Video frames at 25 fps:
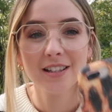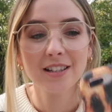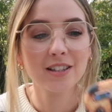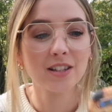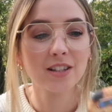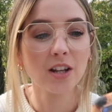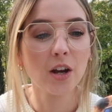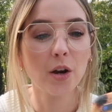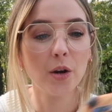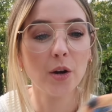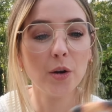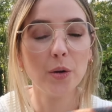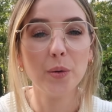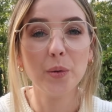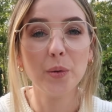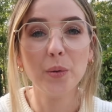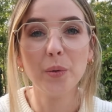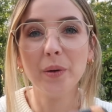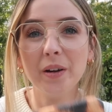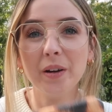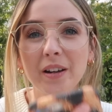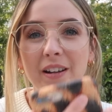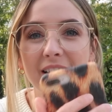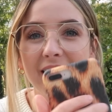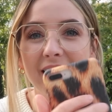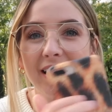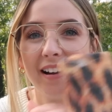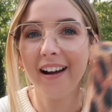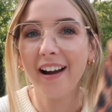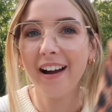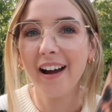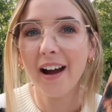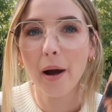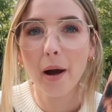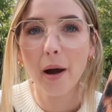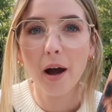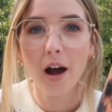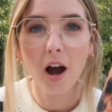So
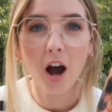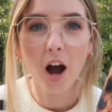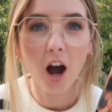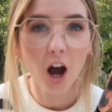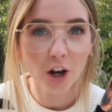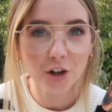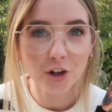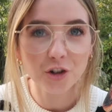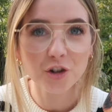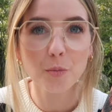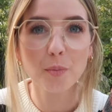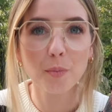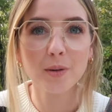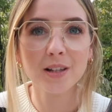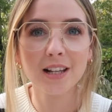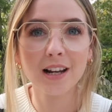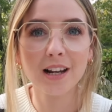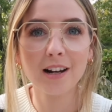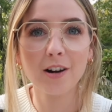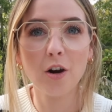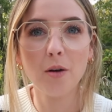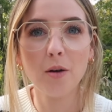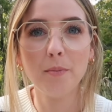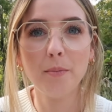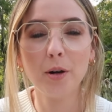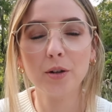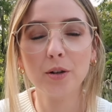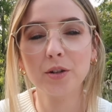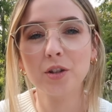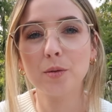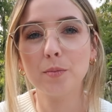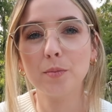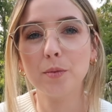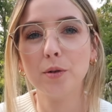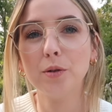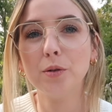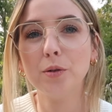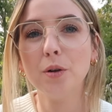100%
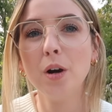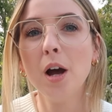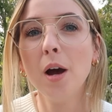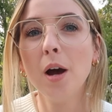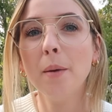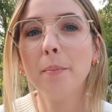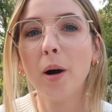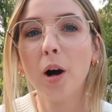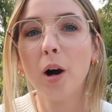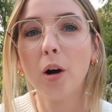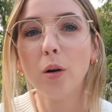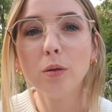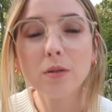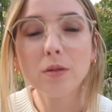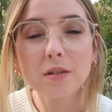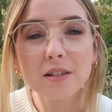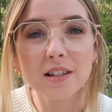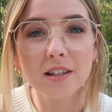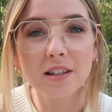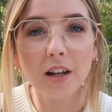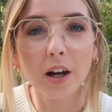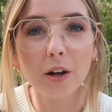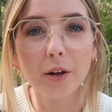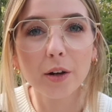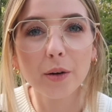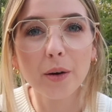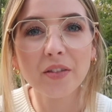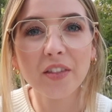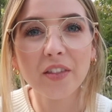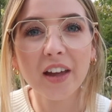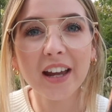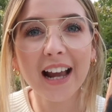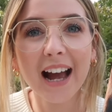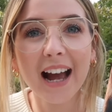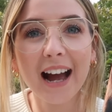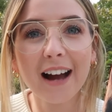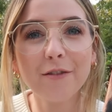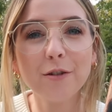compostable. But also,
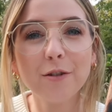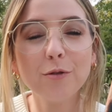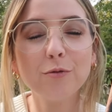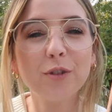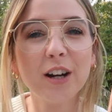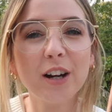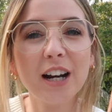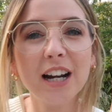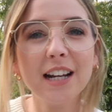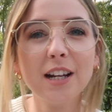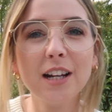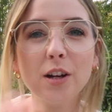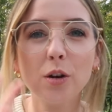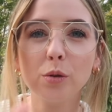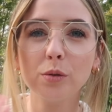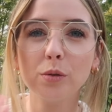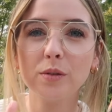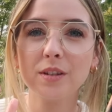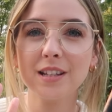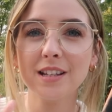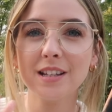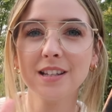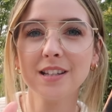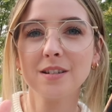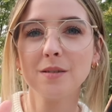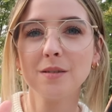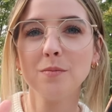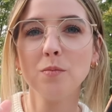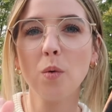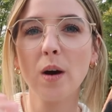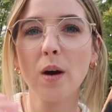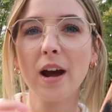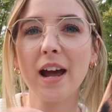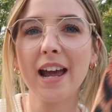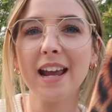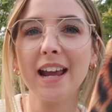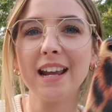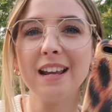they have a really cool system
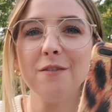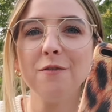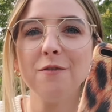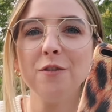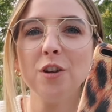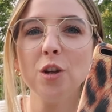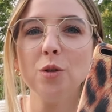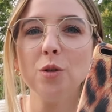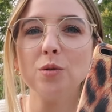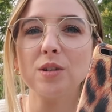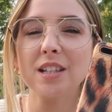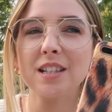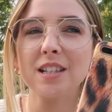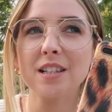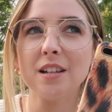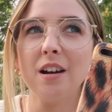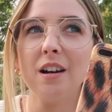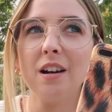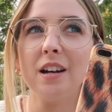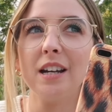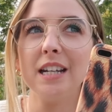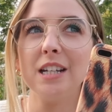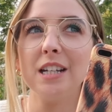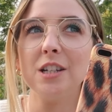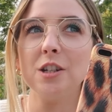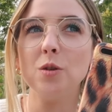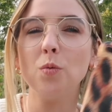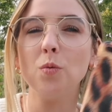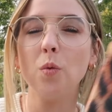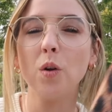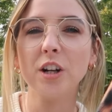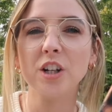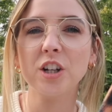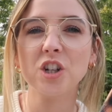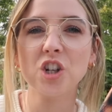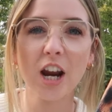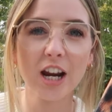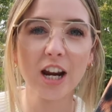where if you decide you
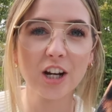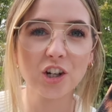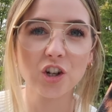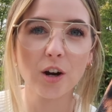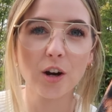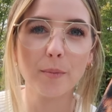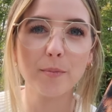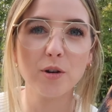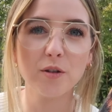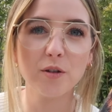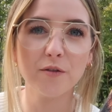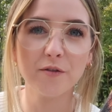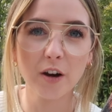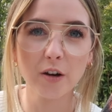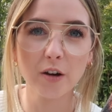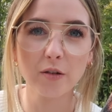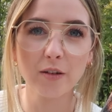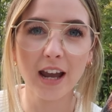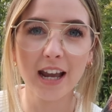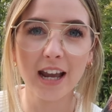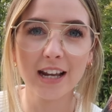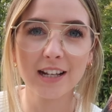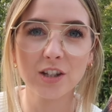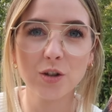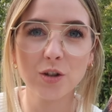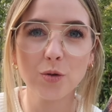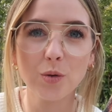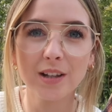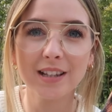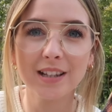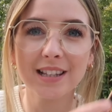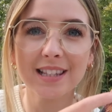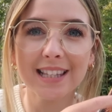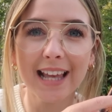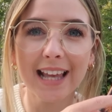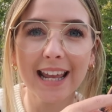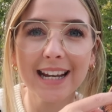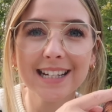want to change up your phone case, you can
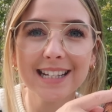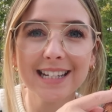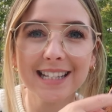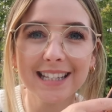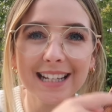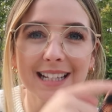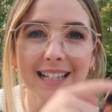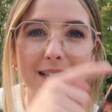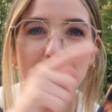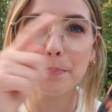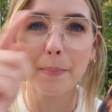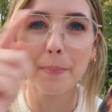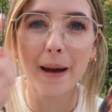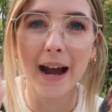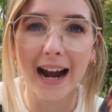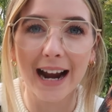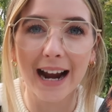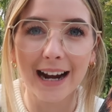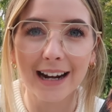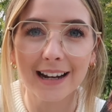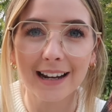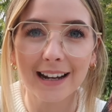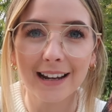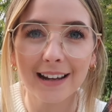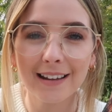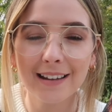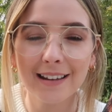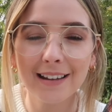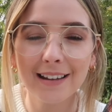send this back